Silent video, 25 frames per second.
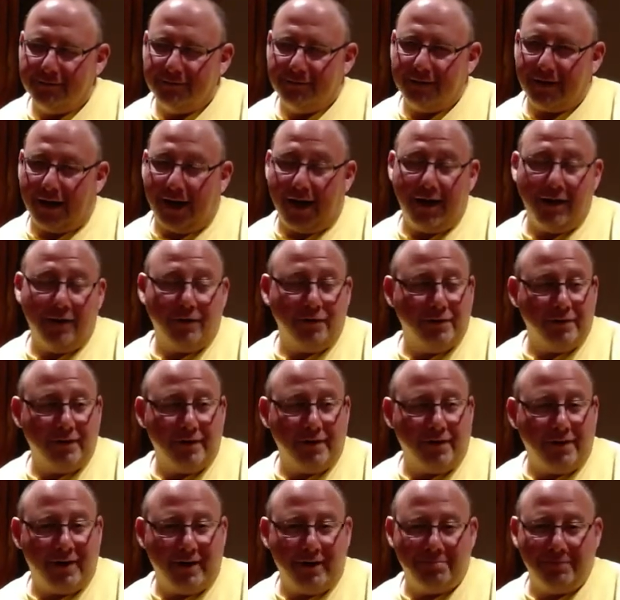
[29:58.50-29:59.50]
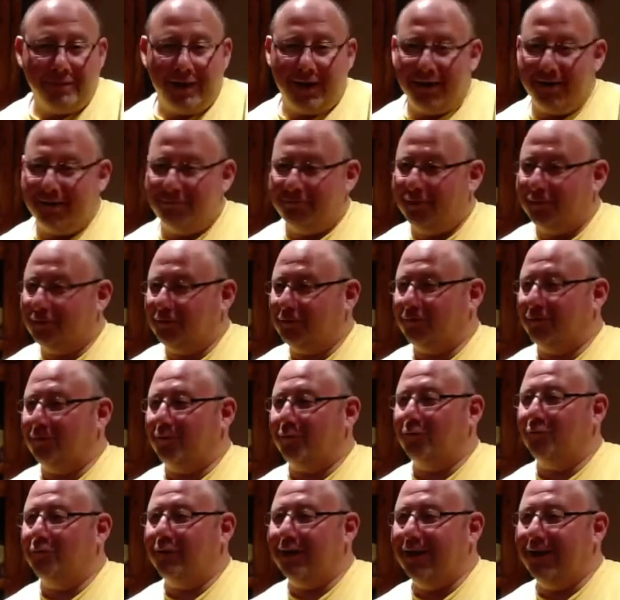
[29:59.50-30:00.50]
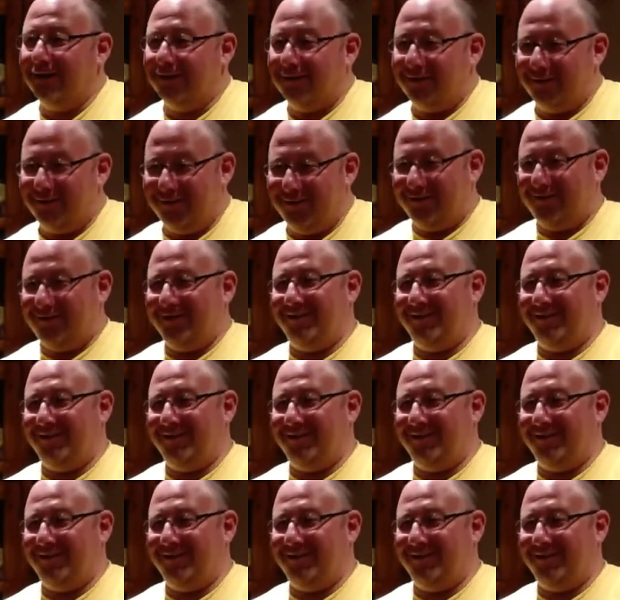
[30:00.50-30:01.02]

I don't know. I'm not much of a reader.